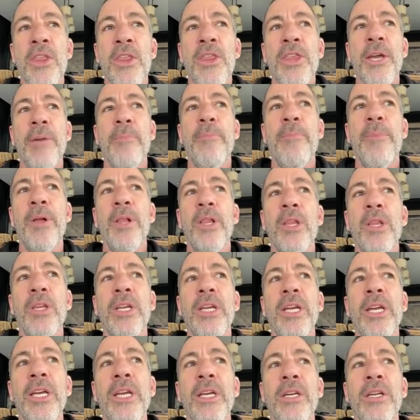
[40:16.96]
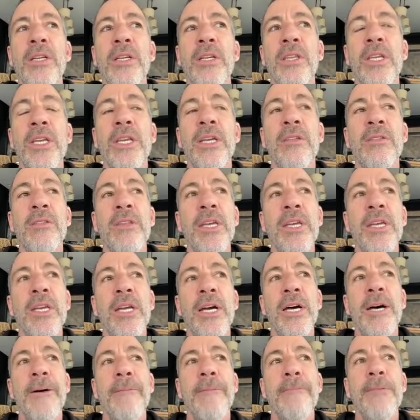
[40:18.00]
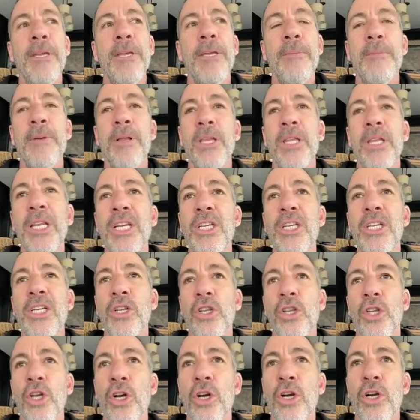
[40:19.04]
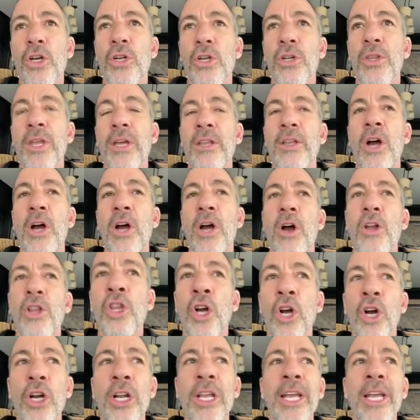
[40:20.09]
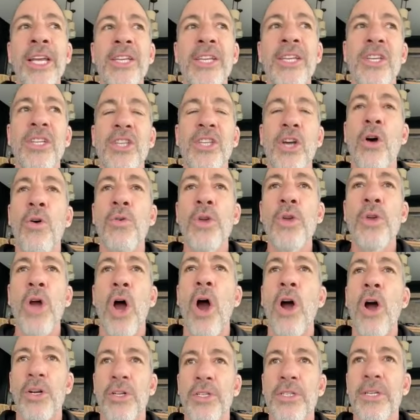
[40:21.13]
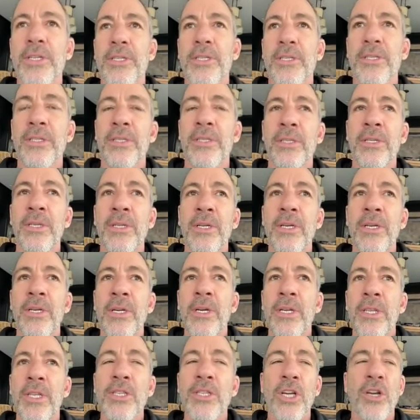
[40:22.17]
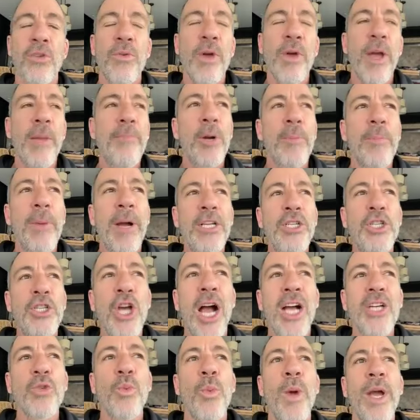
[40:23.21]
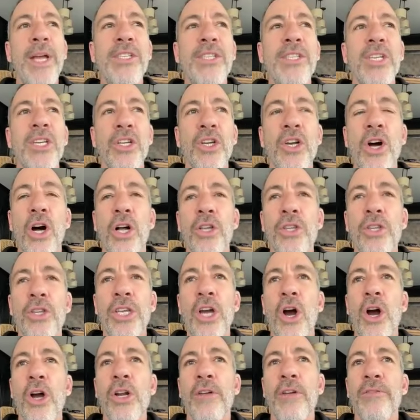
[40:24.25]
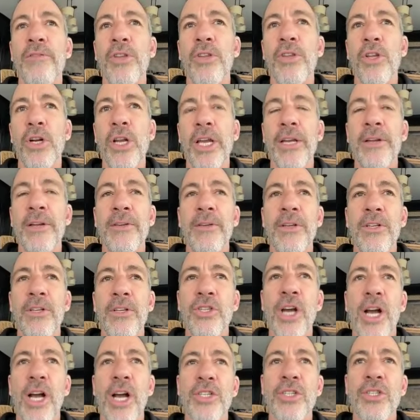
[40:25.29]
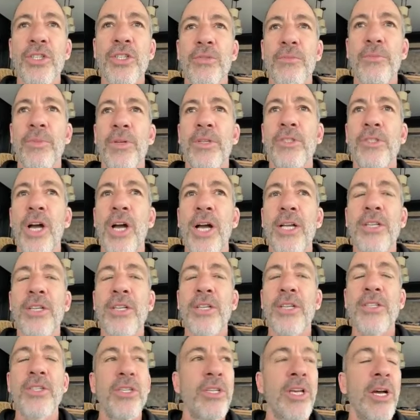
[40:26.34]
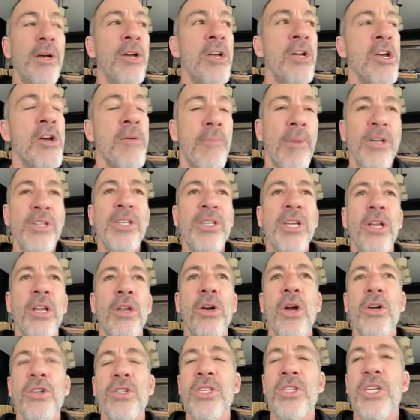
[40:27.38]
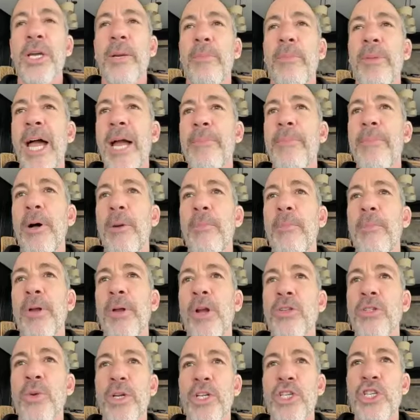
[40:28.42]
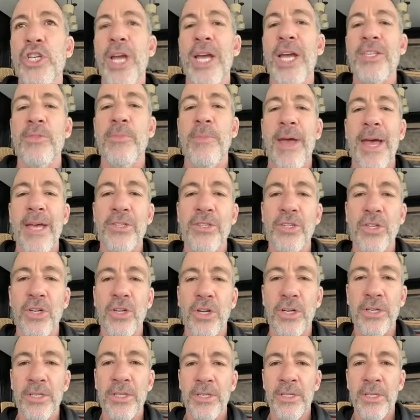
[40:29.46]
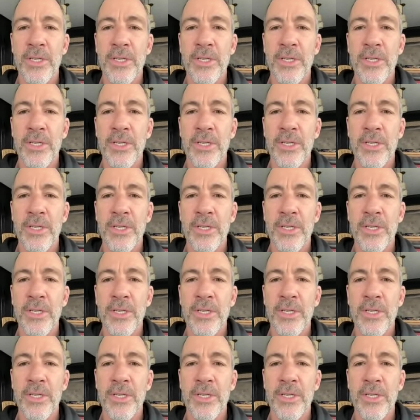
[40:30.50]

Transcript: the ability, the, the, uh, the ability to learn. That uh, learning is its own art. There's a great book by Josh Waitzkin called The Art of Learning. And Josh, Josh is a Marcelo Garcia black belt, but also a chess mm-hmm. master.